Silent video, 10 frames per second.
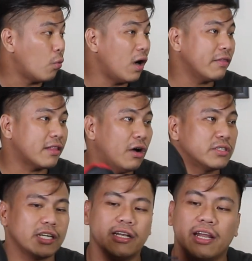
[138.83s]

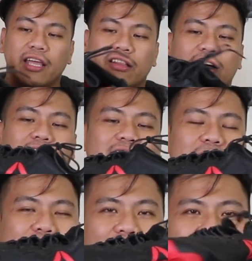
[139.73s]
1,800
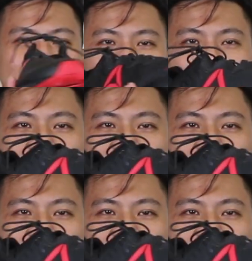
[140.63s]
pesos.